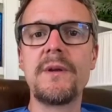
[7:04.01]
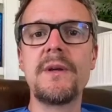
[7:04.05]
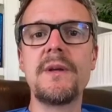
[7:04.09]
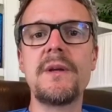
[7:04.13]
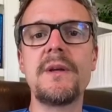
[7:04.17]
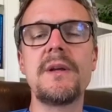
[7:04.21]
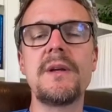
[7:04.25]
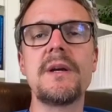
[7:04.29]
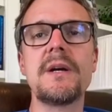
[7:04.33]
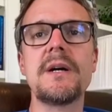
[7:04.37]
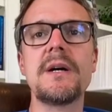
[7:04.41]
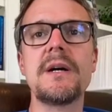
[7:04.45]

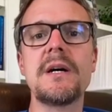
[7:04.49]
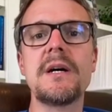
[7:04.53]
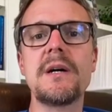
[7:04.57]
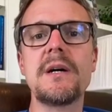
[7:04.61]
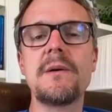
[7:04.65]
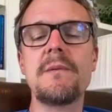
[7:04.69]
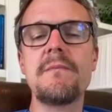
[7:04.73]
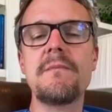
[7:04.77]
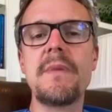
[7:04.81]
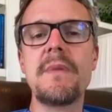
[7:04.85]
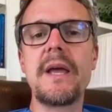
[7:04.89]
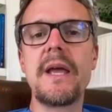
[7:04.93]

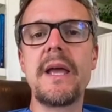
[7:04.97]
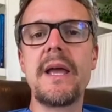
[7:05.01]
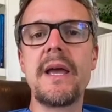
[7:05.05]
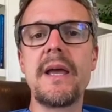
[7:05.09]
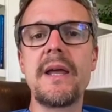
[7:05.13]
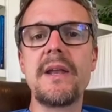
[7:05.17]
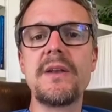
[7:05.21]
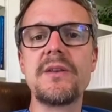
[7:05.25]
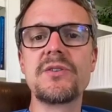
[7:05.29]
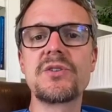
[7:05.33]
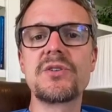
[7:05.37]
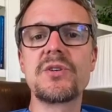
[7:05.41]

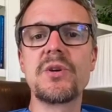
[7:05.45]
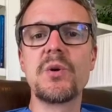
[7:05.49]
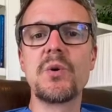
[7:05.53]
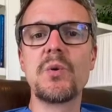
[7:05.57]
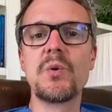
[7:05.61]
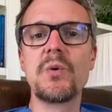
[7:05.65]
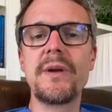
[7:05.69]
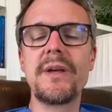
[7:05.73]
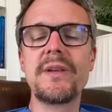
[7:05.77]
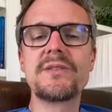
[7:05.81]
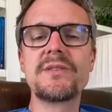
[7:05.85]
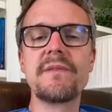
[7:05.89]
And
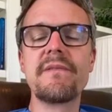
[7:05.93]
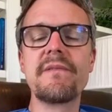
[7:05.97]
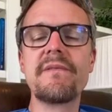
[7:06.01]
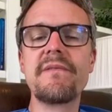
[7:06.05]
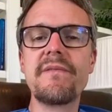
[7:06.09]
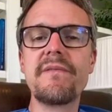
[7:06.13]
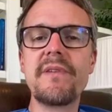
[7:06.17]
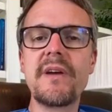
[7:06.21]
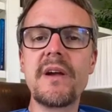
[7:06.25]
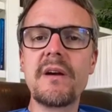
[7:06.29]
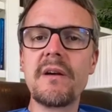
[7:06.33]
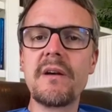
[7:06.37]
so it's a
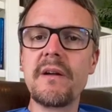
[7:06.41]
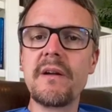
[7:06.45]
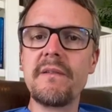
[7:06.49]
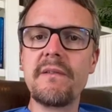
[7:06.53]
very,